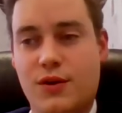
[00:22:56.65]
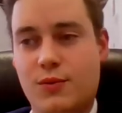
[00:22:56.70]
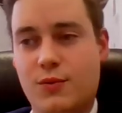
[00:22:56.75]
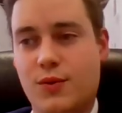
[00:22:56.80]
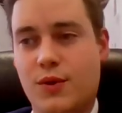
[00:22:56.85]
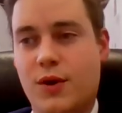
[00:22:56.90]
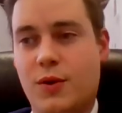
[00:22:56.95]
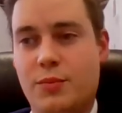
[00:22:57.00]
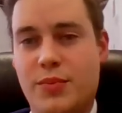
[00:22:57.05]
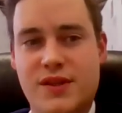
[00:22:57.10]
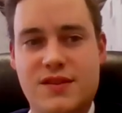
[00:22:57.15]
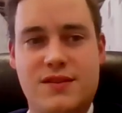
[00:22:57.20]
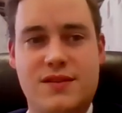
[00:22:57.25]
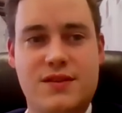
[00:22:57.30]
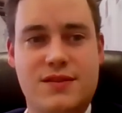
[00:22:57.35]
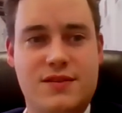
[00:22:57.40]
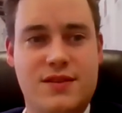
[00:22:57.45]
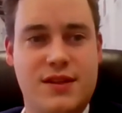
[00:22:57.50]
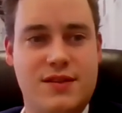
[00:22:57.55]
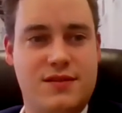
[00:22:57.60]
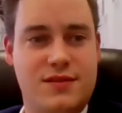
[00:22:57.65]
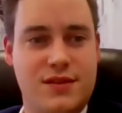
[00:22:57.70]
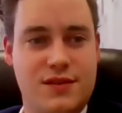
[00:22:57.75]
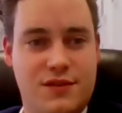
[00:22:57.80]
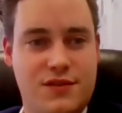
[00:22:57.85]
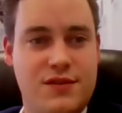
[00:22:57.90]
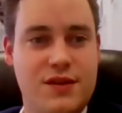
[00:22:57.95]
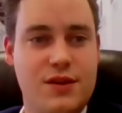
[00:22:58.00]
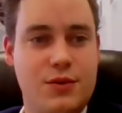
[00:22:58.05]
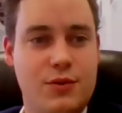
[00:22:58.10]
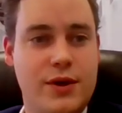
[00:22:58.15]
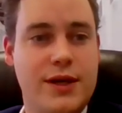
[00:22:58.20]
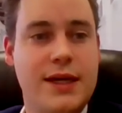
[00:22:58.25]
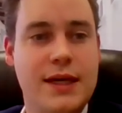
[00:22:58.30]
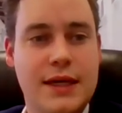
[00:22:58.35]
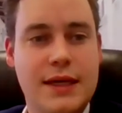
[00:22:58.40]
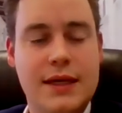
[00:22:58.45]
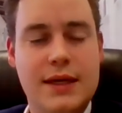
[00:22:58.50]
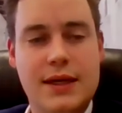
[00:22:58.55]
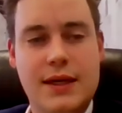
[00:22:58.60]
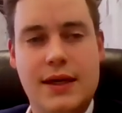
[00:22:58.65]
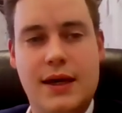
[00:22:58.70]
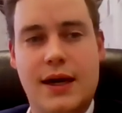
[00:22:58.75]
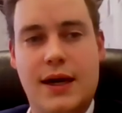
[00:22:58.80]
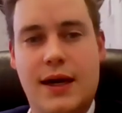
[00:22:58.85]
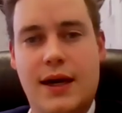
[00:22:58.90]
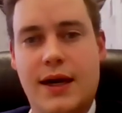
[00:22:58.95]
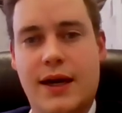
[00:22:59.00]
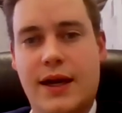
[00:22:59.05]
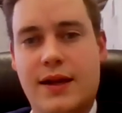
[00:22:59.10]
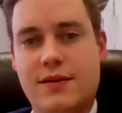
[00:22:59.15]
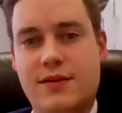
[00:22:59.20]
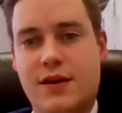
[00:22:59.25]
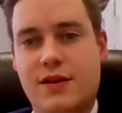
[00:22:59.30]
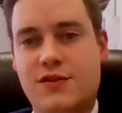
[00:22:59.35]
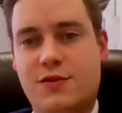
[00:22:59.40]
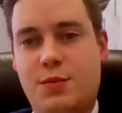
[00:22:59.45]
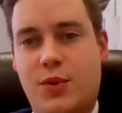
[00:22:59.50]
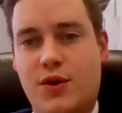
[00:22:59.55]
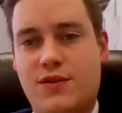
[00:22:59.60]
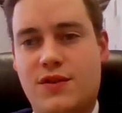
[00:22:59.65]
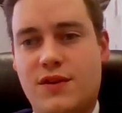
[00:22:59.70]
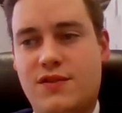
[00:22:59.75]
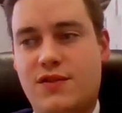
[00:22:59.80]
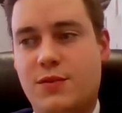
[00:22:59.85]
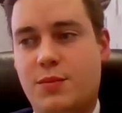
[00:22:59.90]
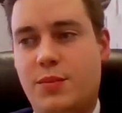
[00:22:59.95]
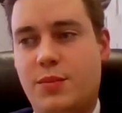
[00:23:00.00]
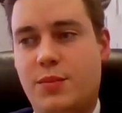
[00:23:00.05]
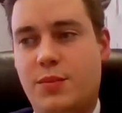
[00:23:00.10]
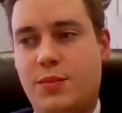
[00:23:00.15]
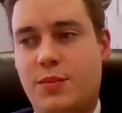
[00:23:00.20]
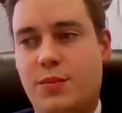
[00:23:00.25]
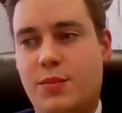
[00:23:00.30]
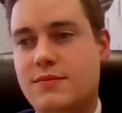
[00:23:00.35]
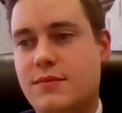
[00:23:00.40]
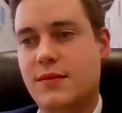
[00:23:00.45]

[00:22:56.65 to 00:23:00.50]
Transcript: We're a business that's ancillary and does participate,